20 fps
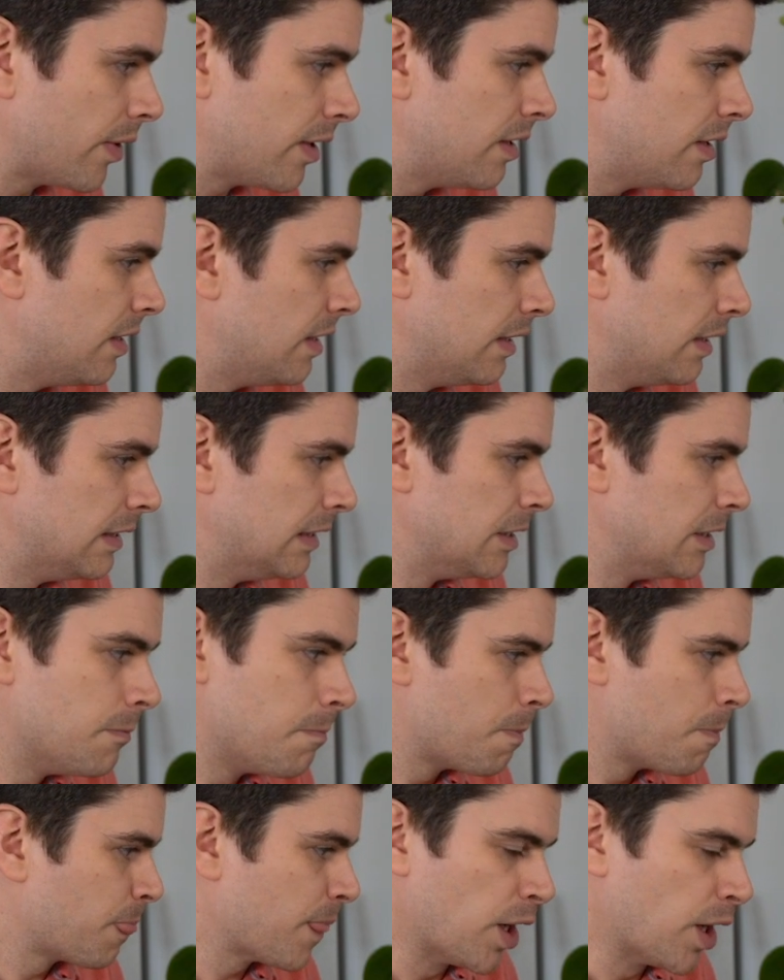it.
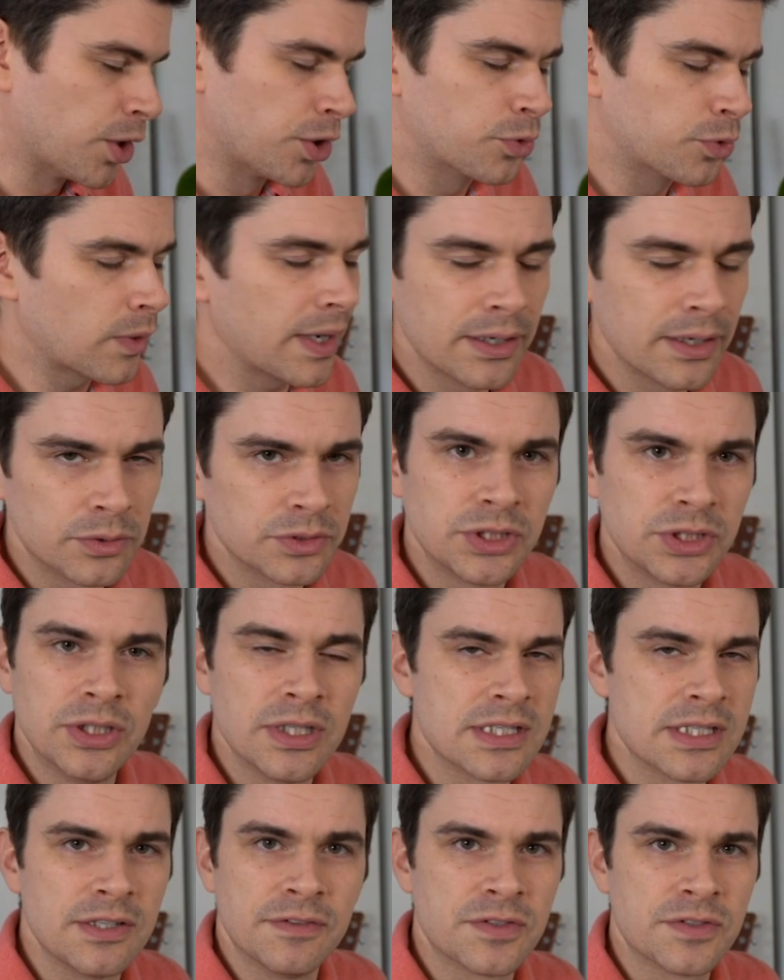A great
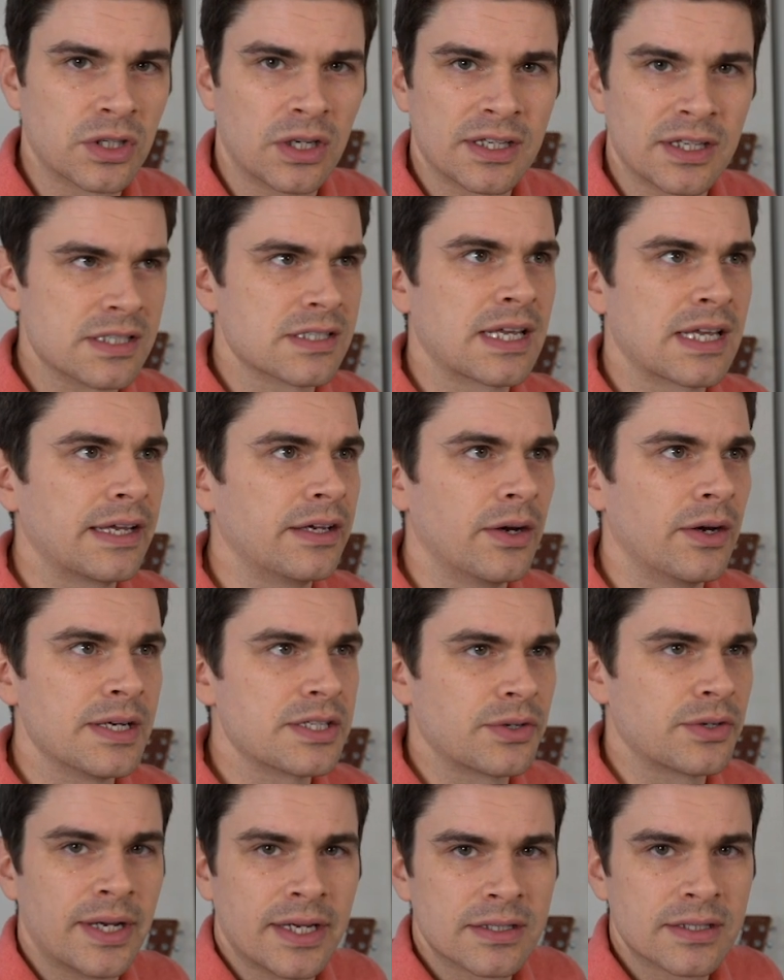alternative to like Seiko
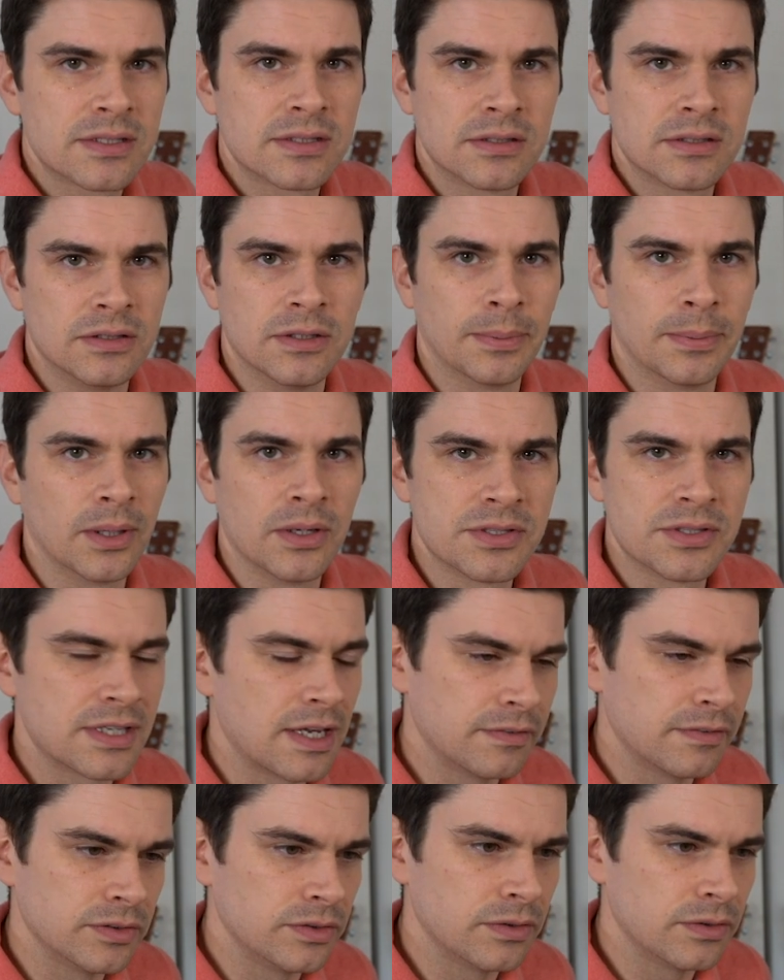SKX
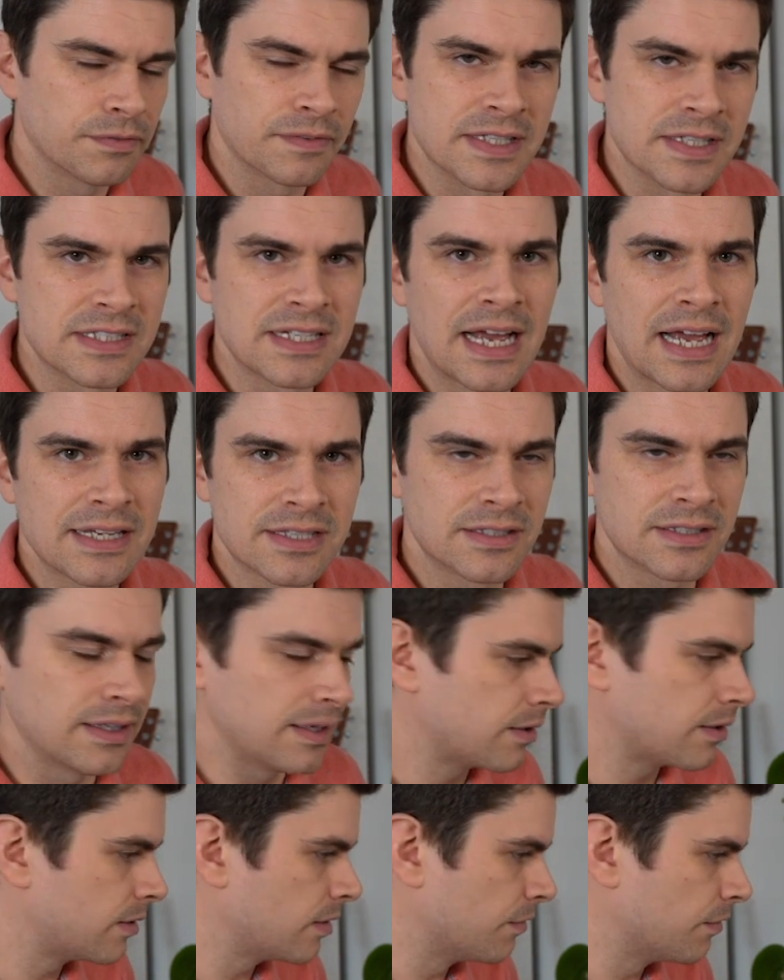007.
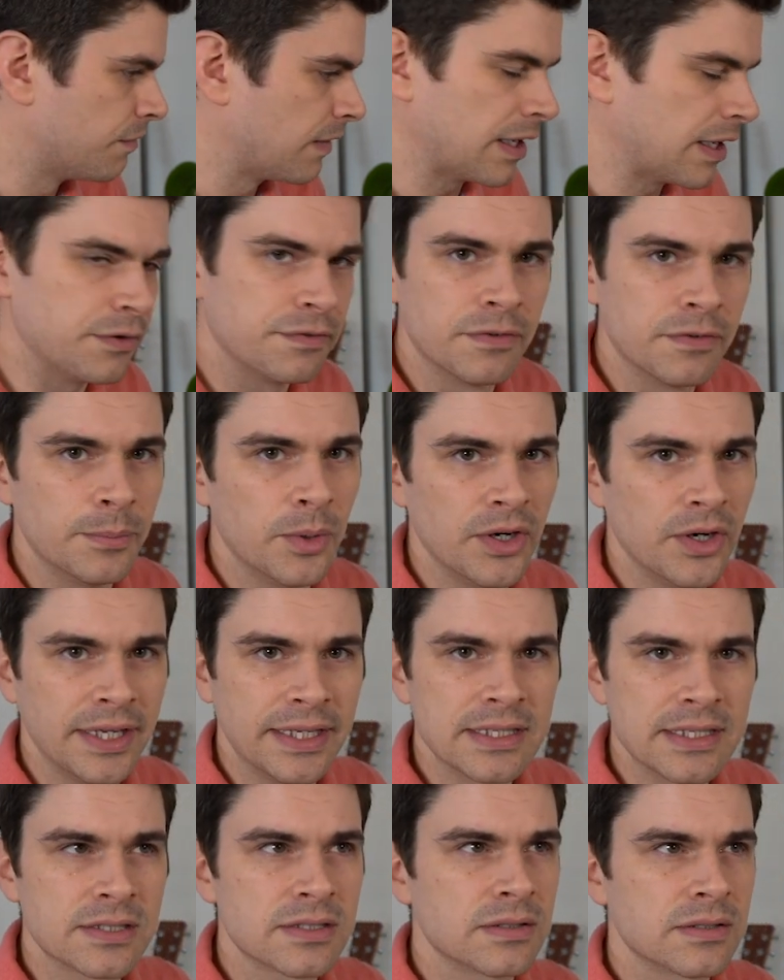Fantastic value for money.
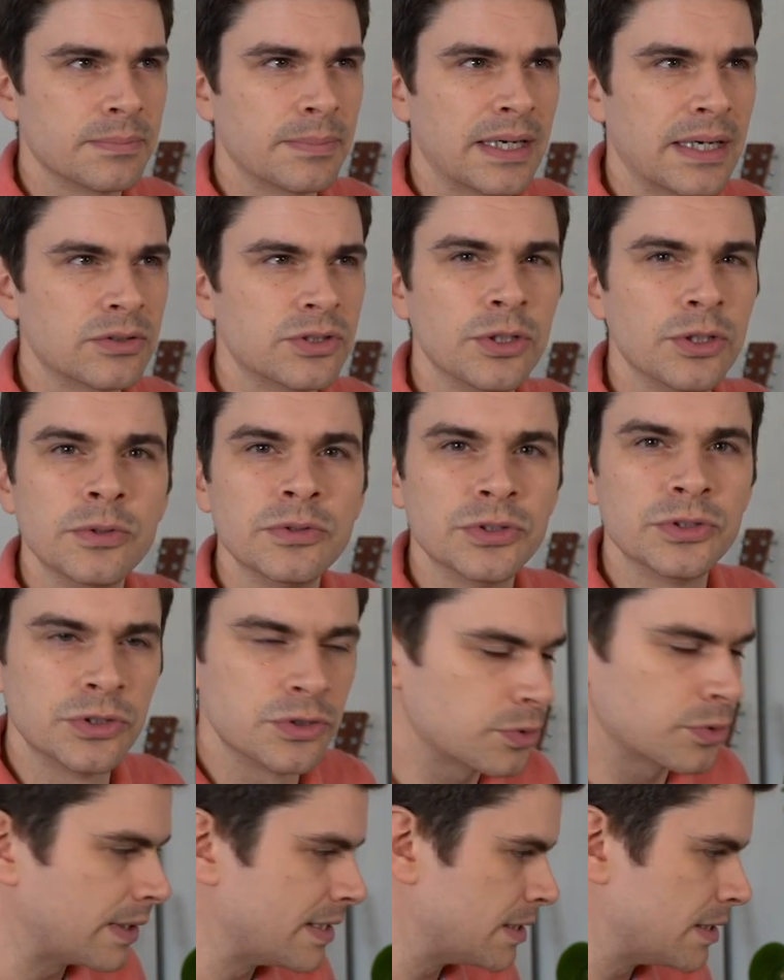It's about
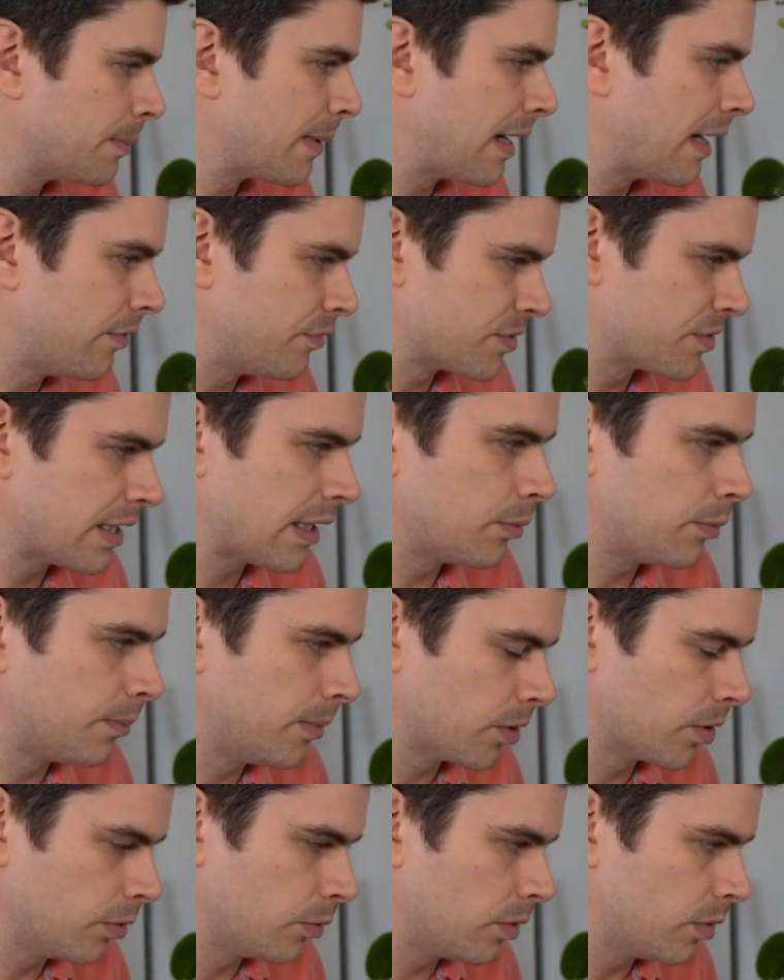£220 that
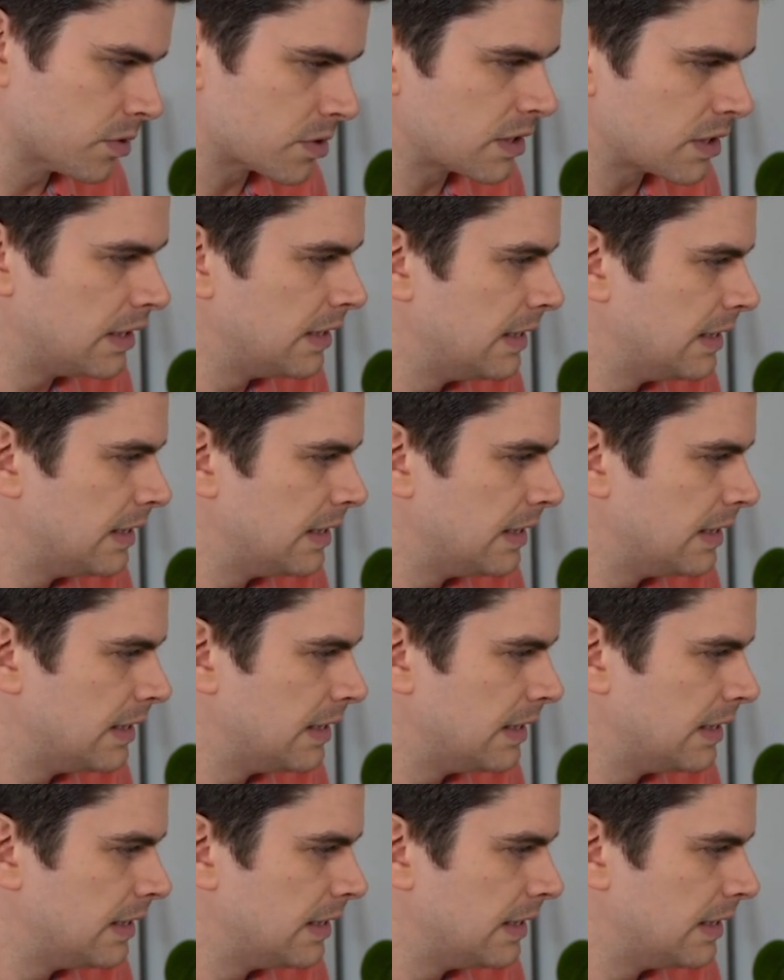model was.